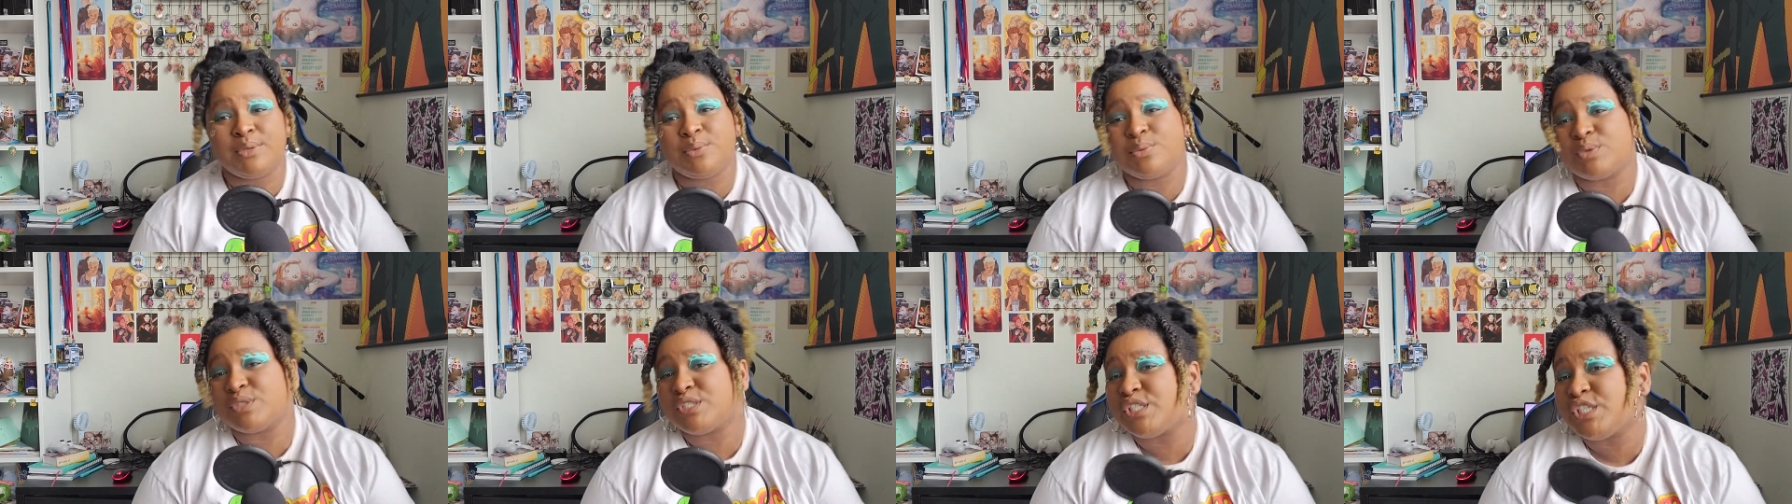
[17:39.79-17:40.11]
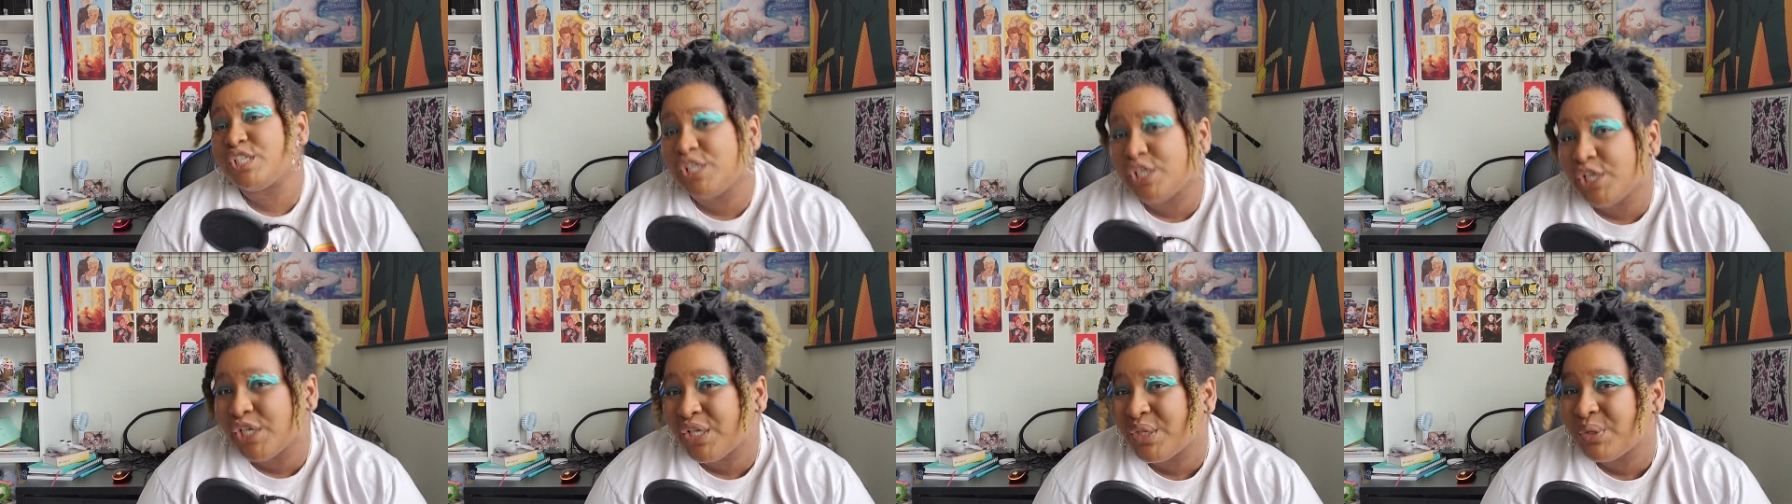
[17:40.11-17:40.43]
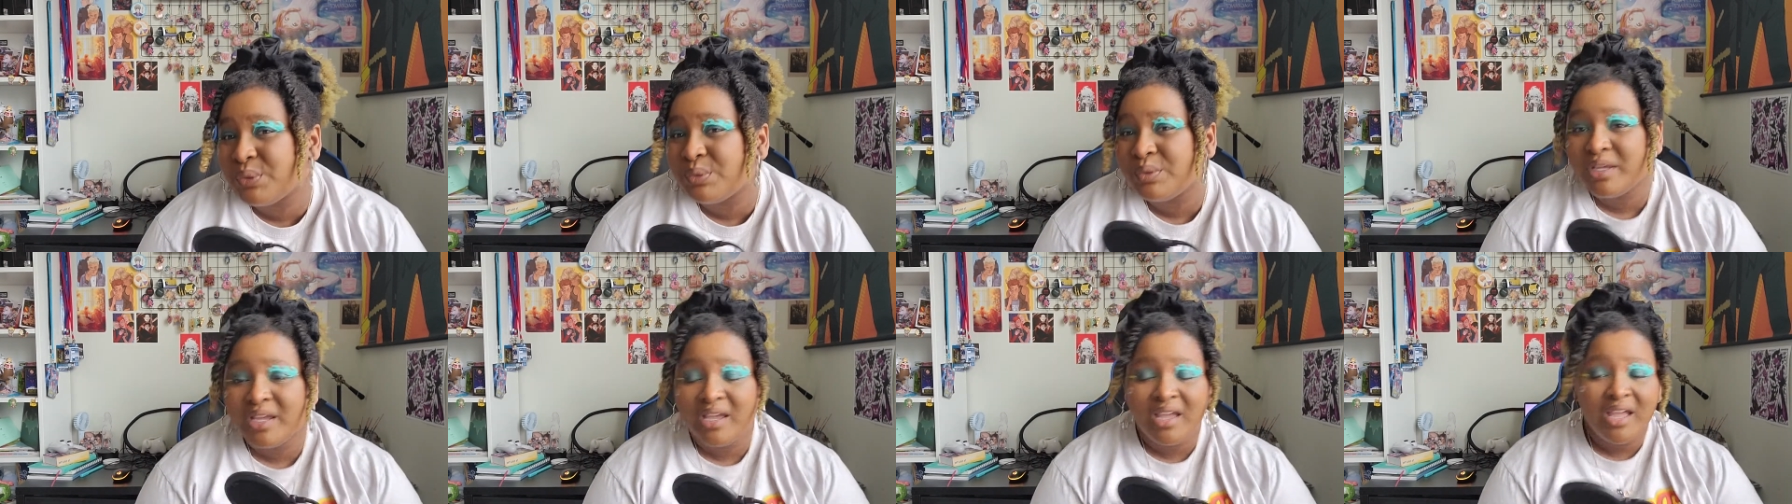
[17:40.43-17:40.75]
was cute.
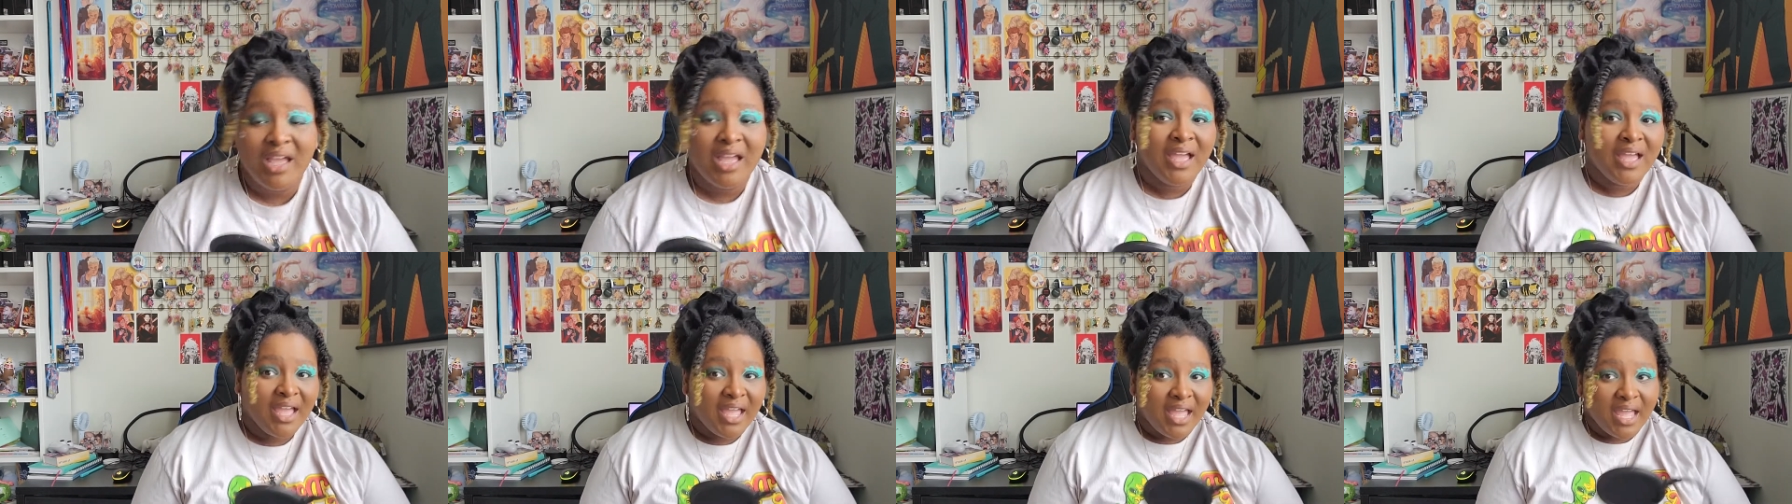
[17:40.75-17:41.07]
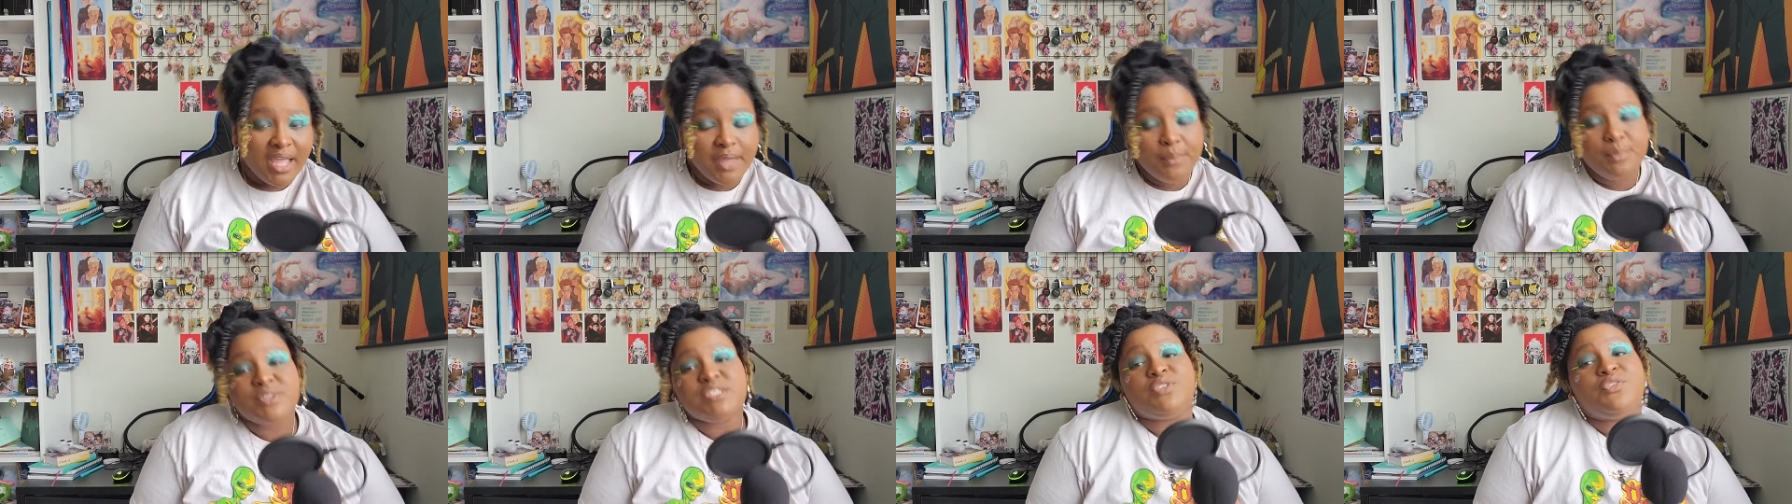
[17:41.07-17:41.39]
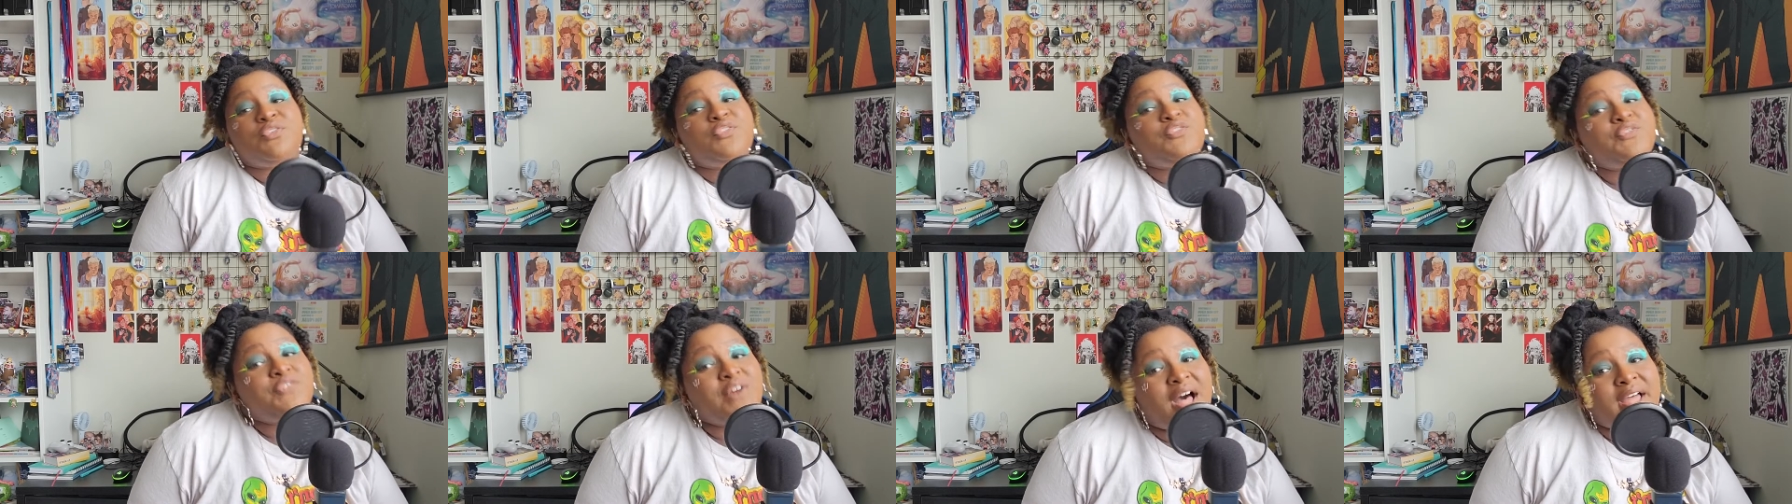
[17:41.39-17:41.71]
It was
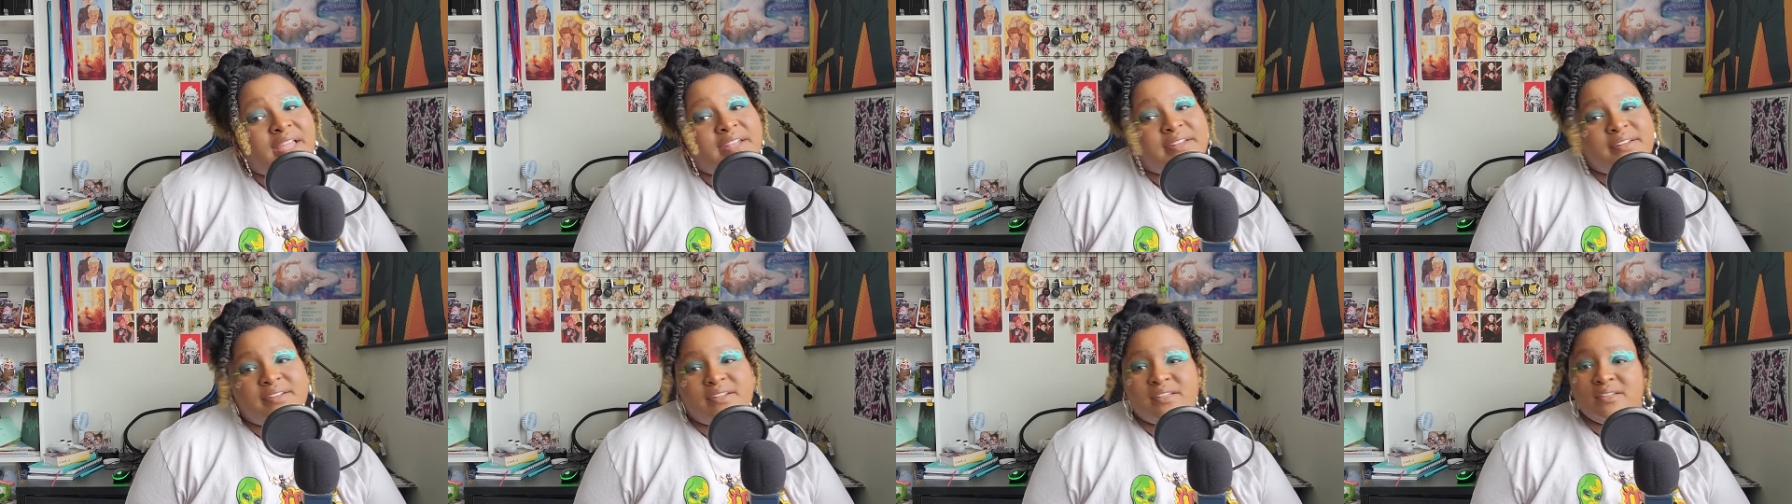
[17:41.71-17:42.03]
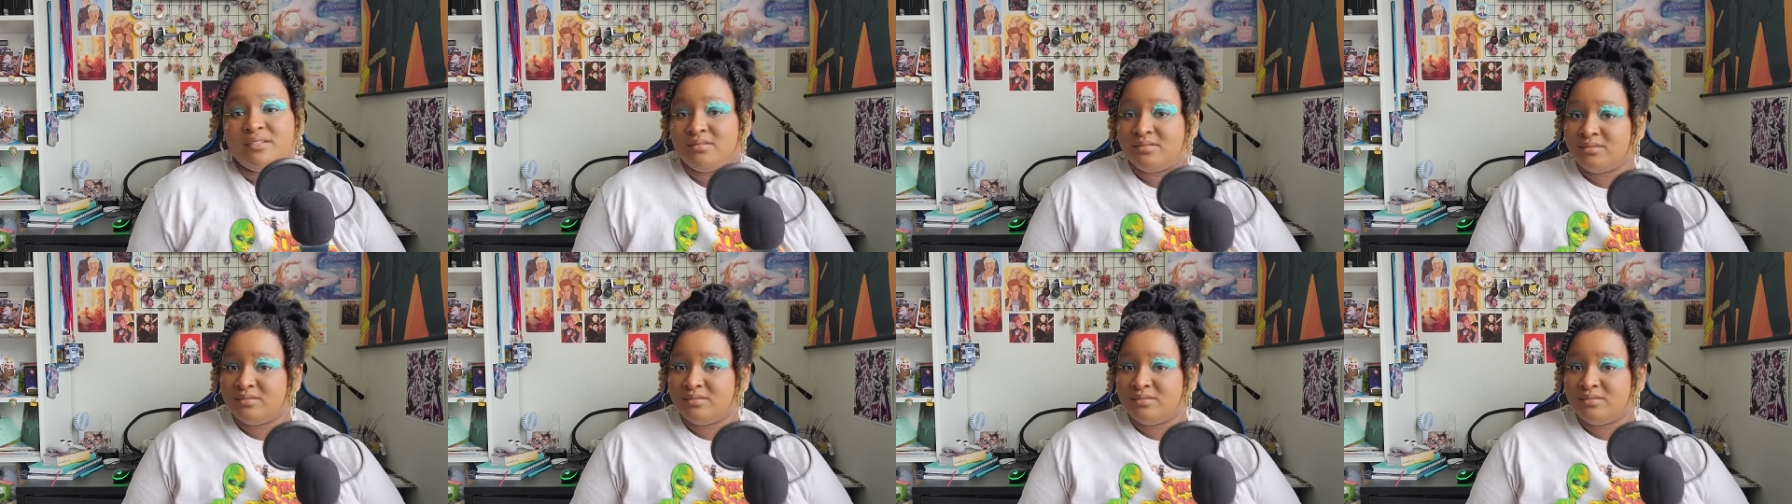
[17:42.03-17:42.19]
fun.